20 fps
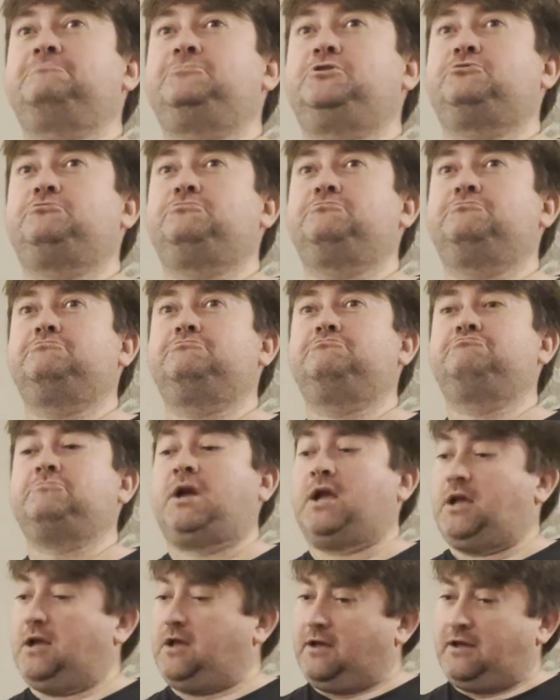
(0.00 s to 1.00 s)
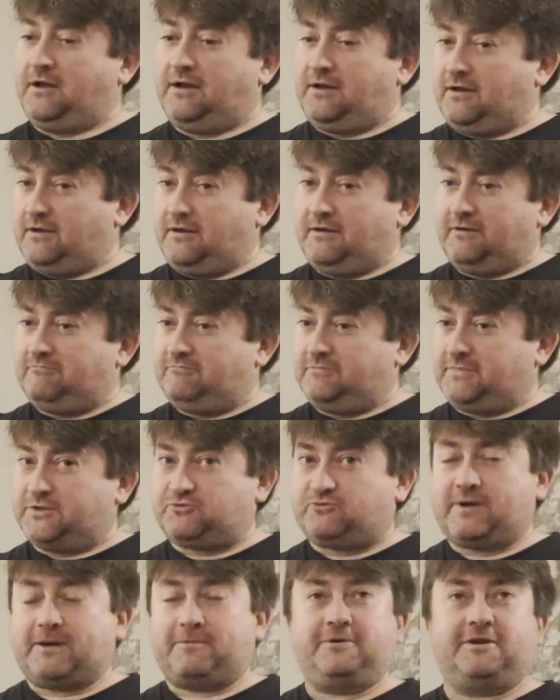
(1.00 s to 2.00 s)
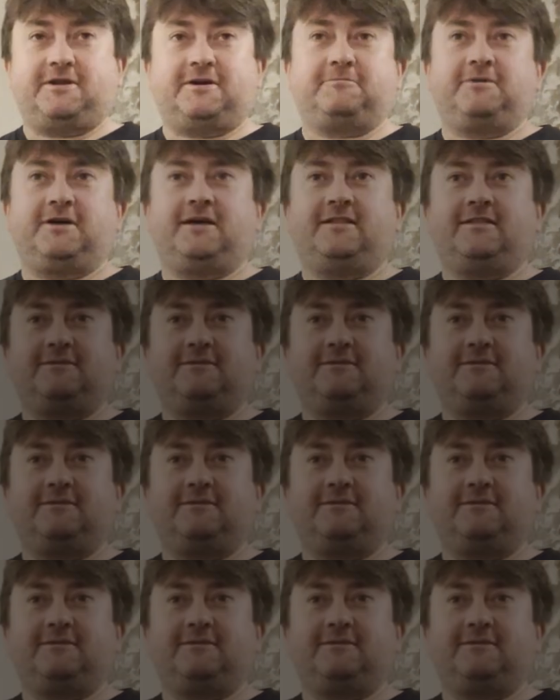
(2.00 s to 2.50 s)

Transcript: No. Let's wrap it up there